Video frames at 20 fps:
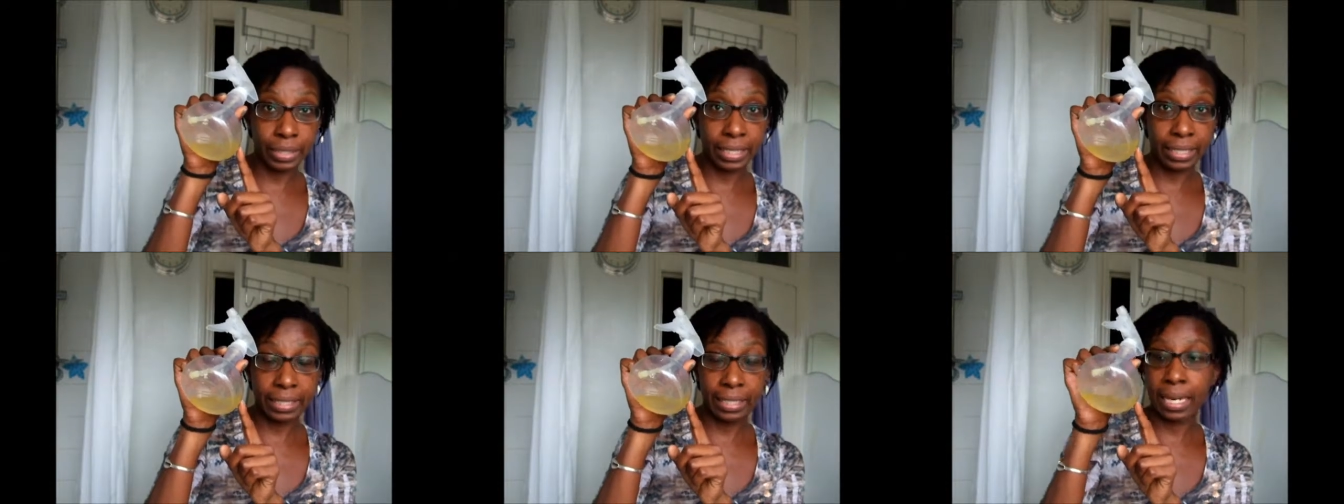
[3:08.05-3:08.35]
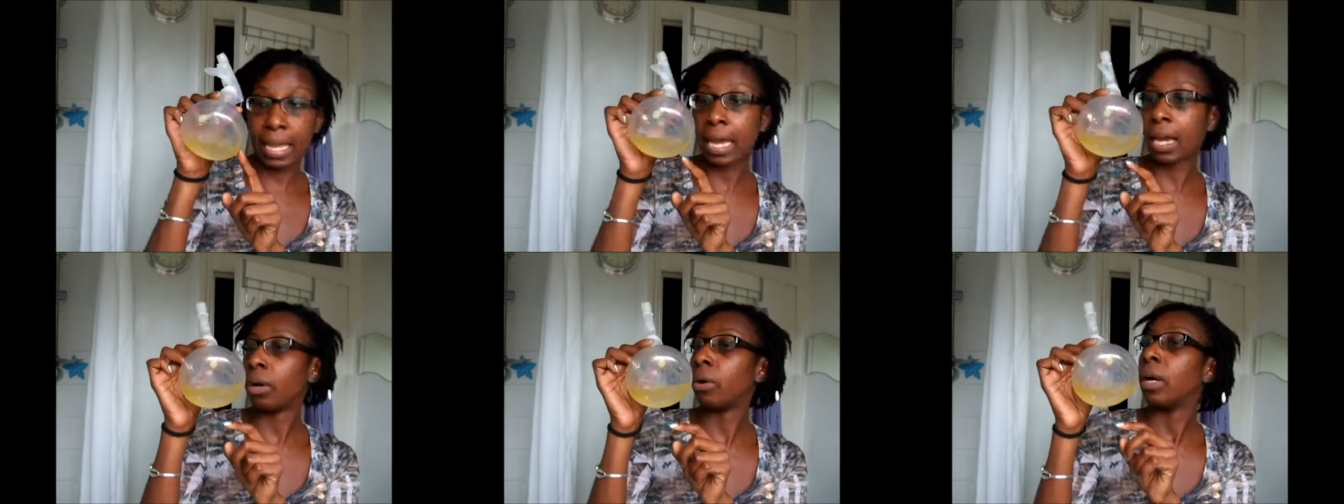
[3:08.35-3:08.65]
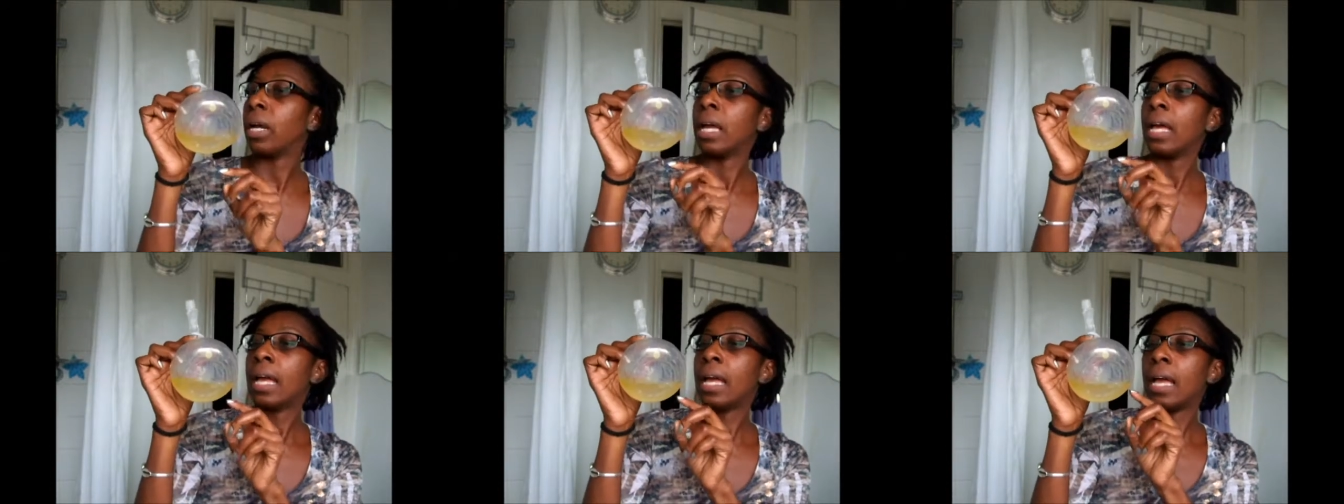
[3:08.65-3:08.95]
this now
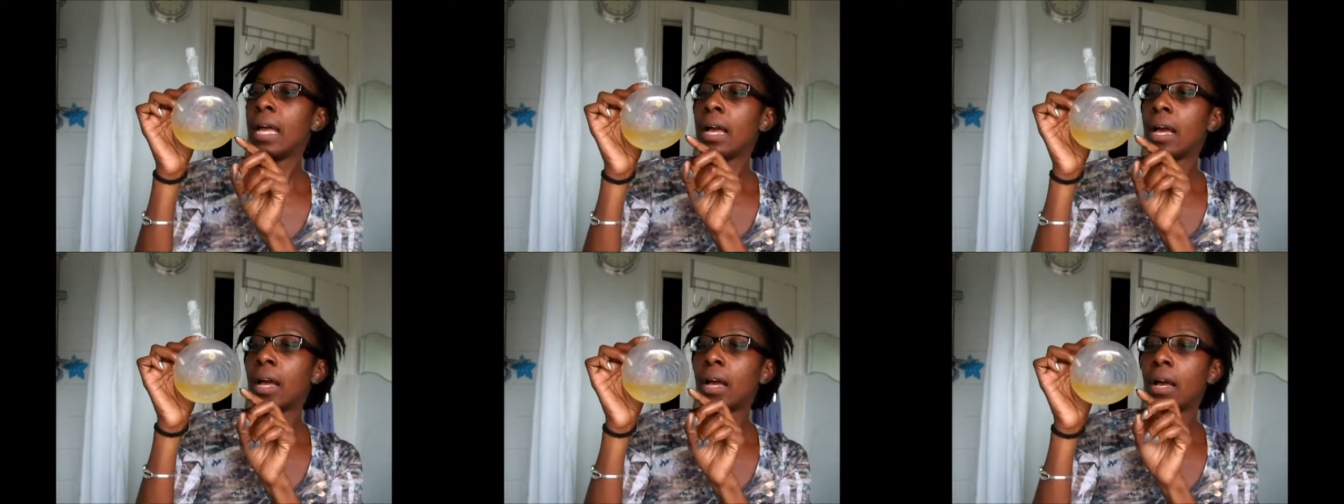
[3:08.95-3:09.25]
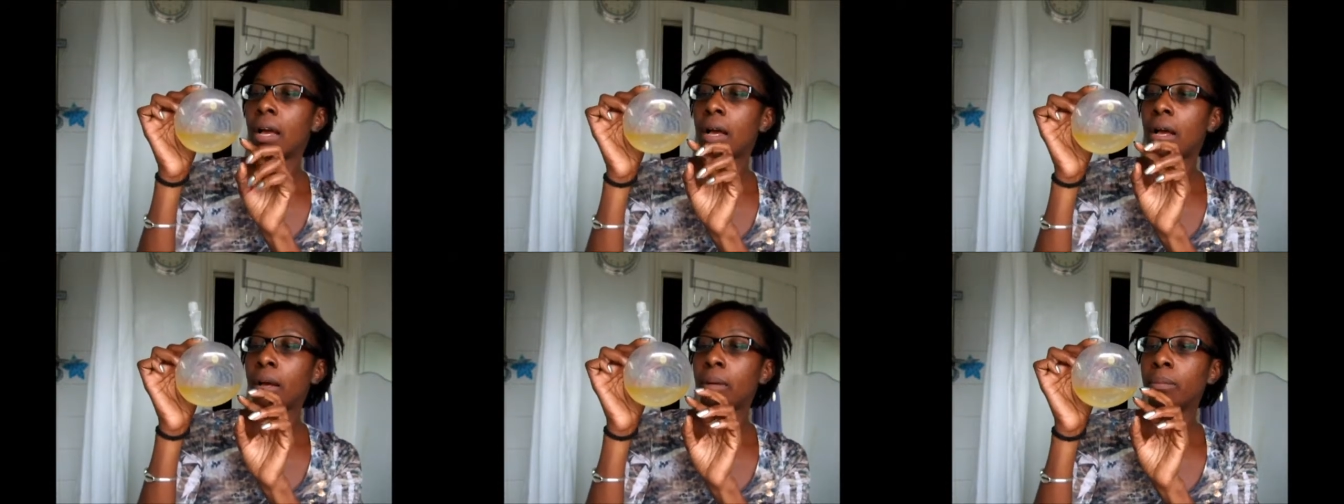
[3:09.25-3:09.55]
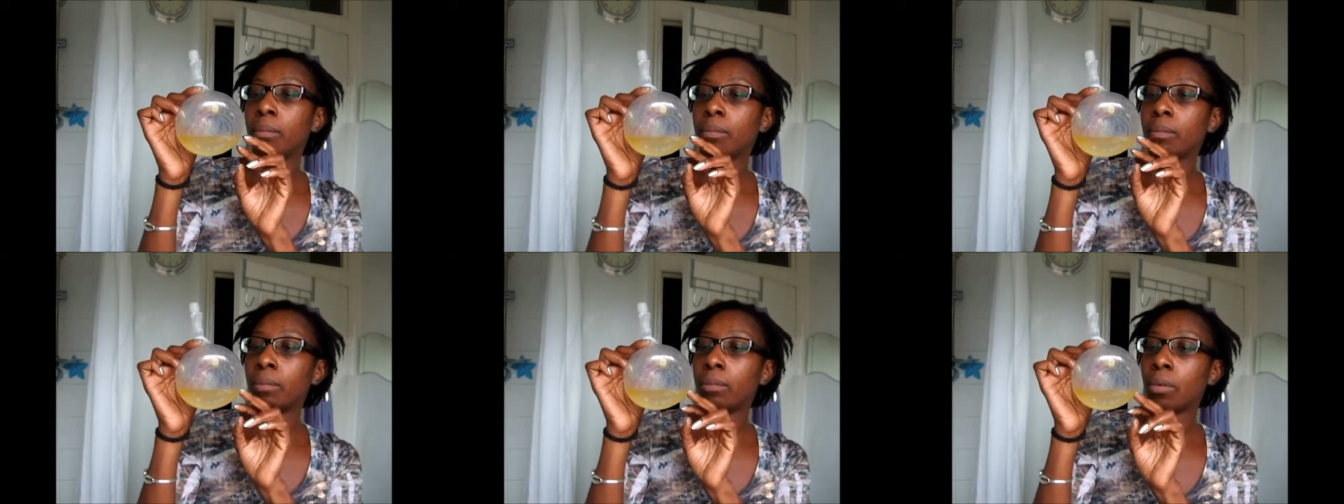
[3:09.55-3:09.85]

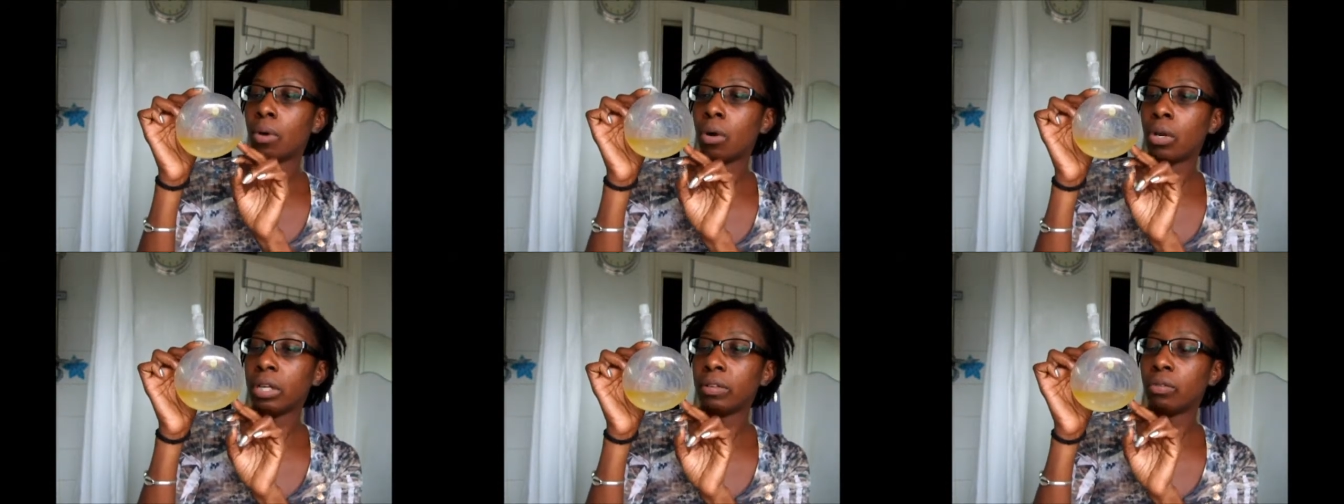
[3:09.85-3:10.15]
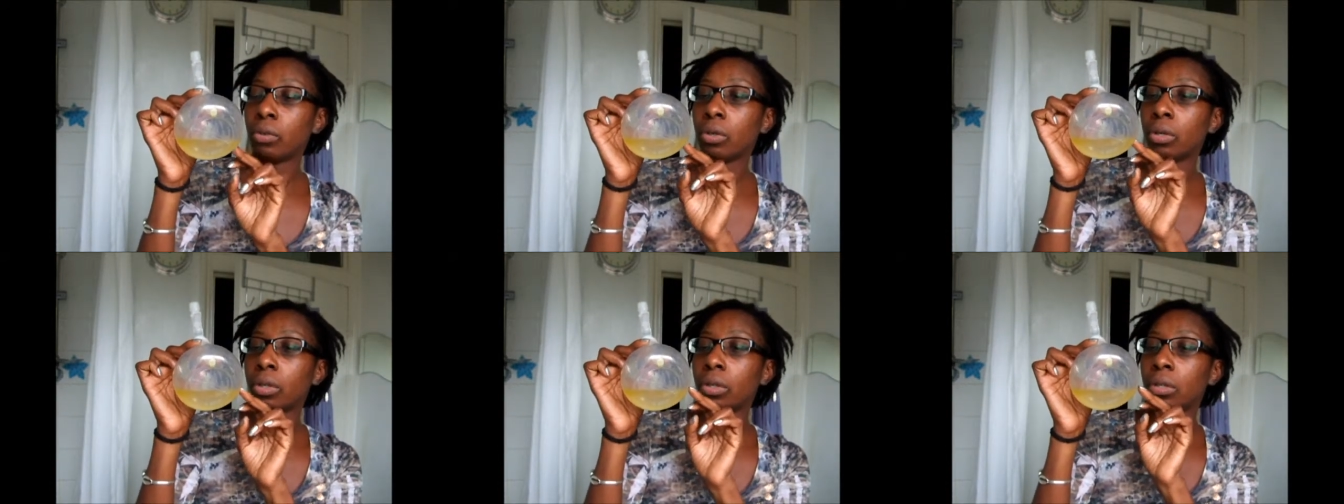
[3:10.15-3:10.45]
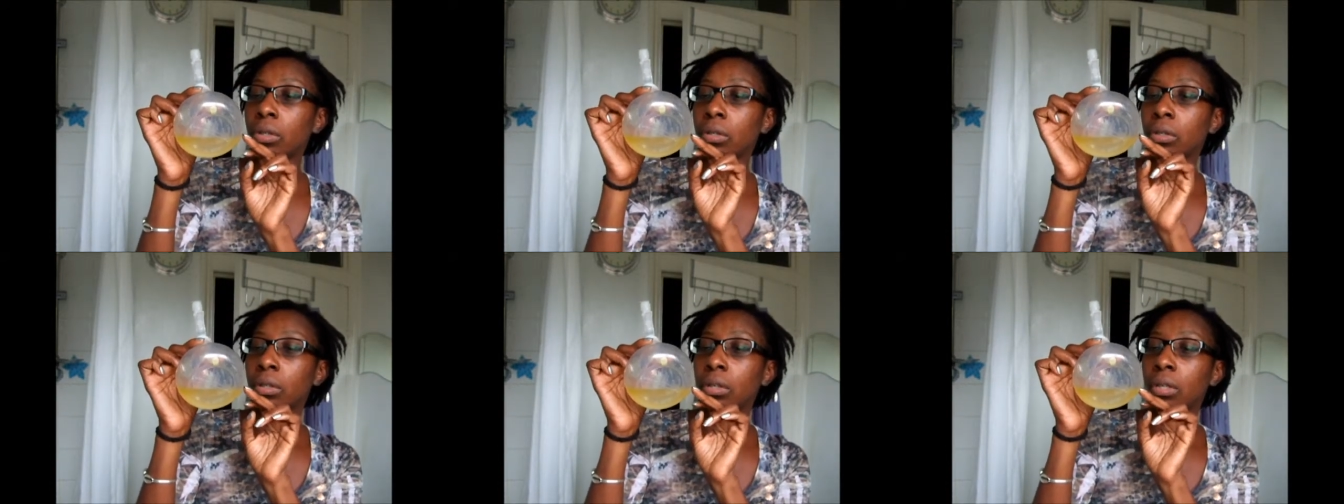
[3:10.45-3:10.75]
um, olive
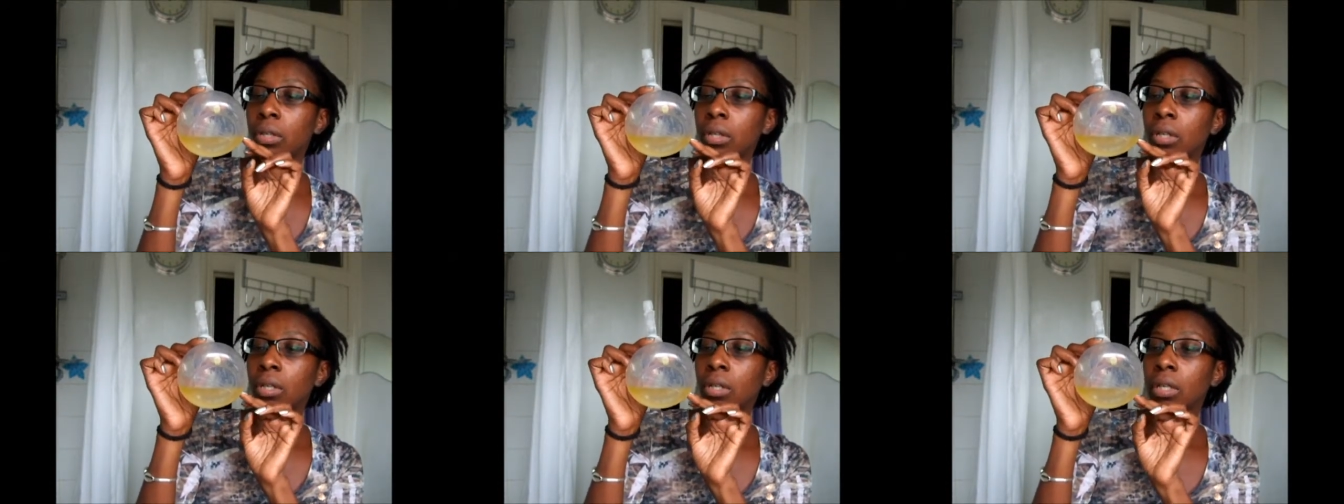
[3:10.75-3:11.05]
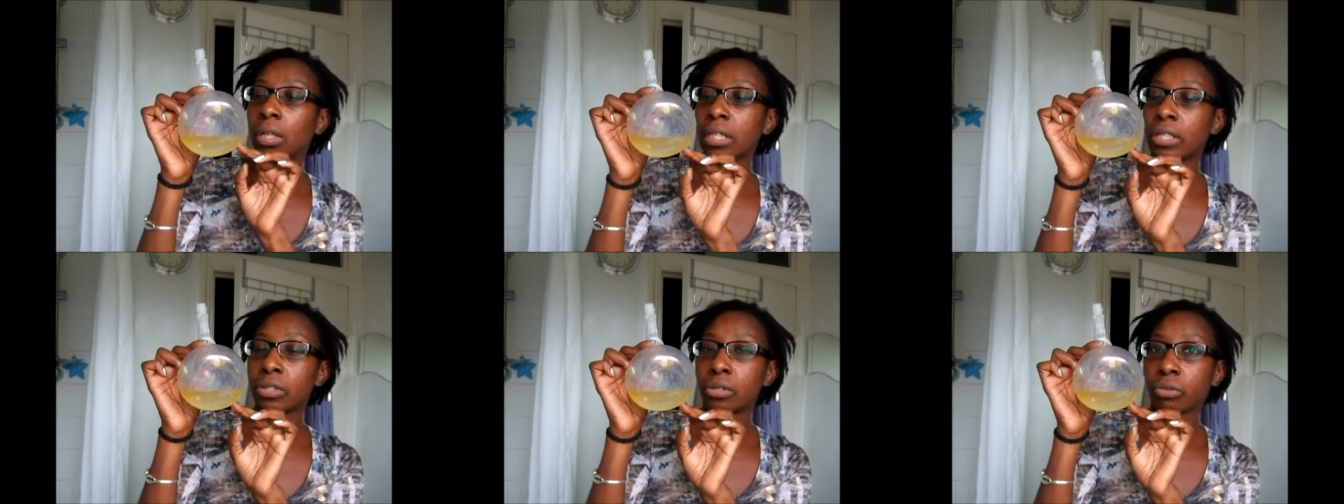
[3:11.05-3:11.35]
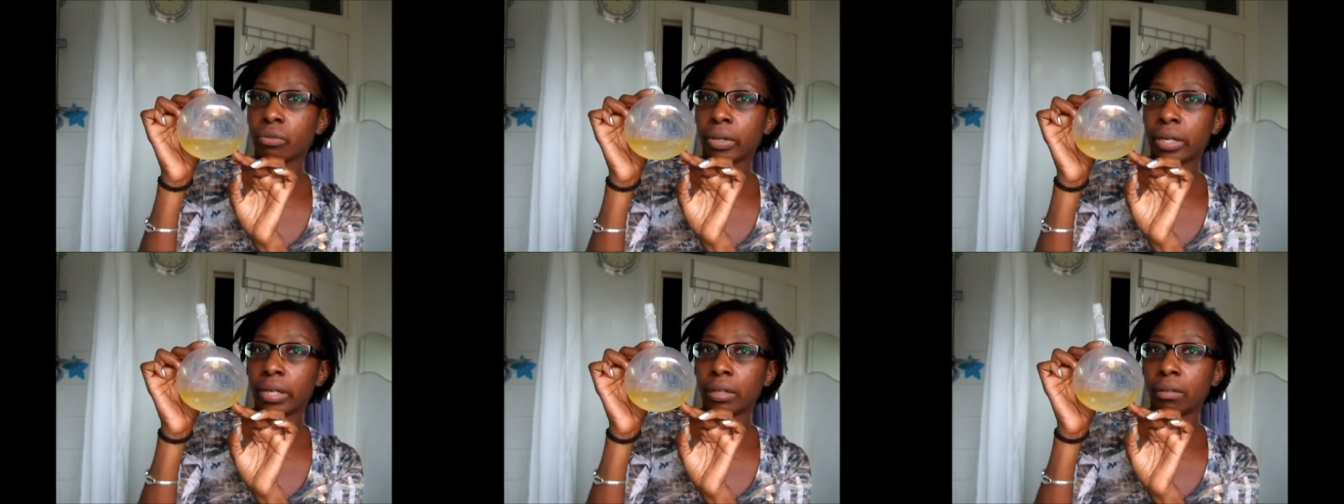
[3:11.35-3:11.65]
oil,
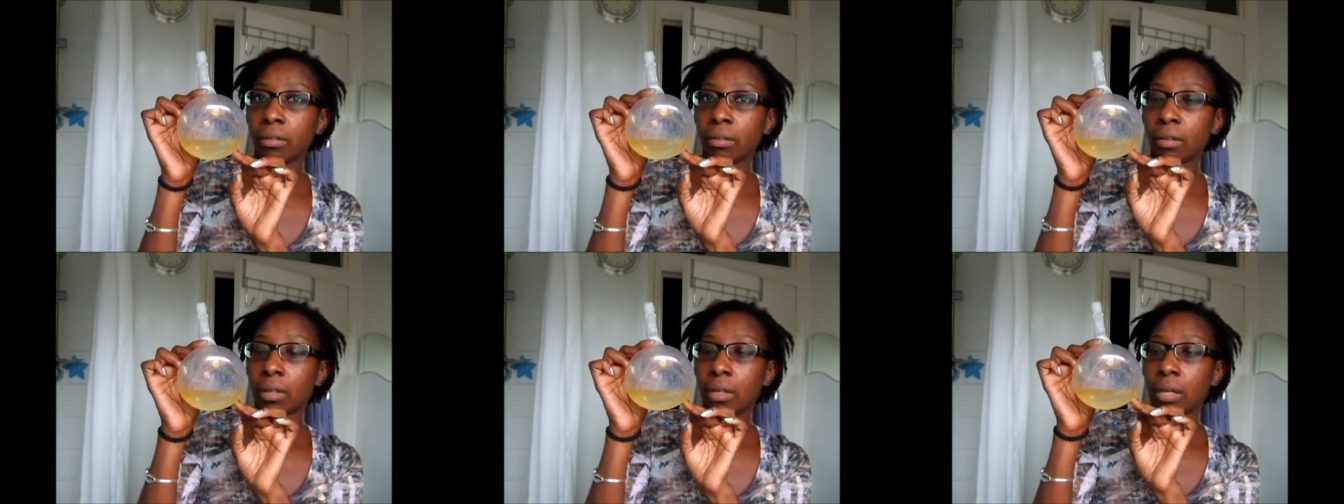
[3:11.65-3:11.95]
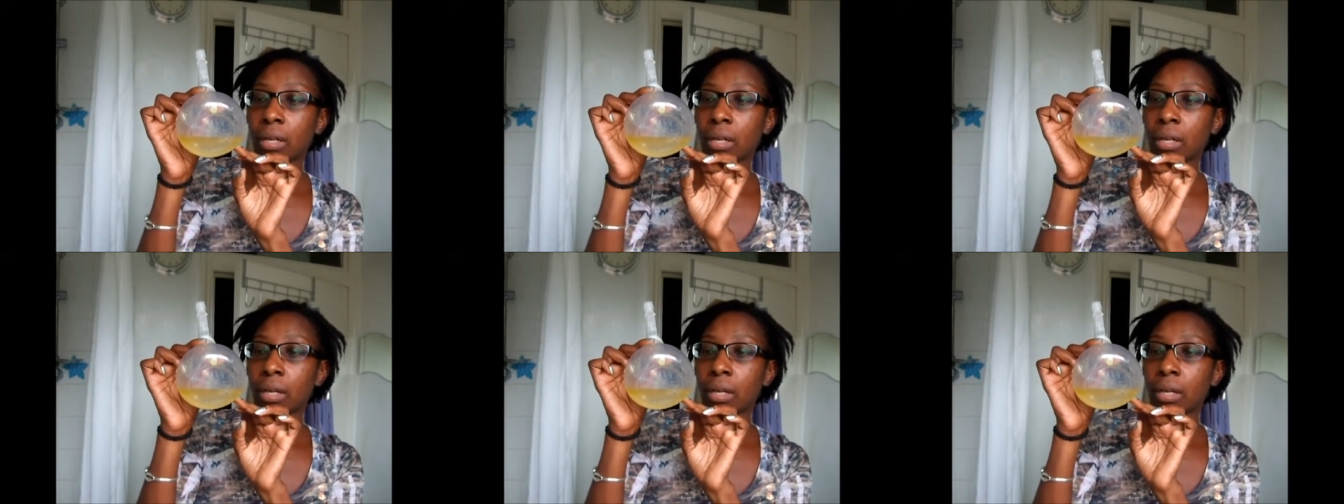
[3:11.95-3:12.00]
glycerin,